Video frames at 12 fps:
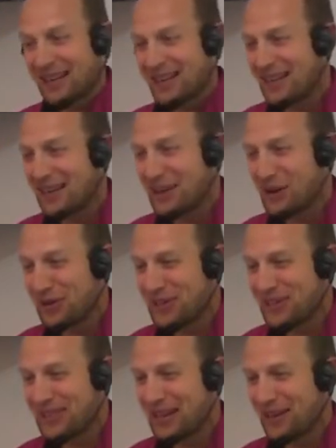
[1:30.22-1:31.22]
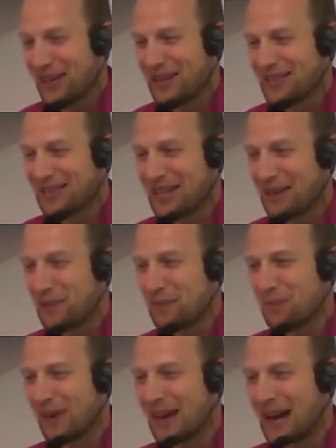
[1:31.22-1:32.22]
you didn't know this, Stefan,
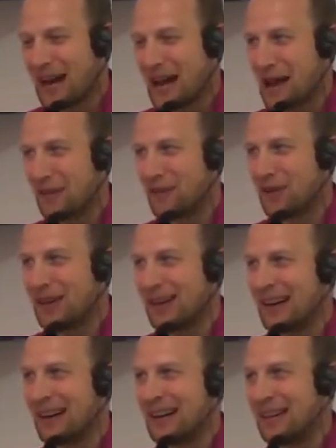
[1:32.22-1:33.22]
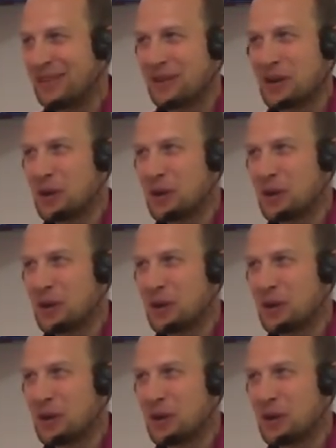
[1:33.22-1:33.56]
but I have a